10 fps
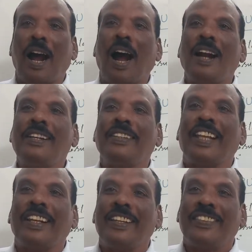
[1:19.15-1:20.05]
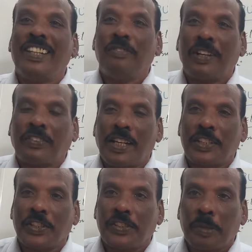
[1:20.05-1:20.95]
And there is inverse
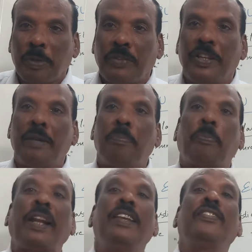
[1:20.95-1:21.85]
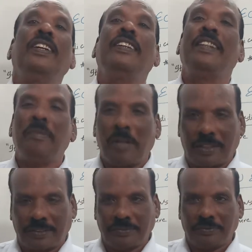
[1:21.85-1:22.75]
relationship between price and demand.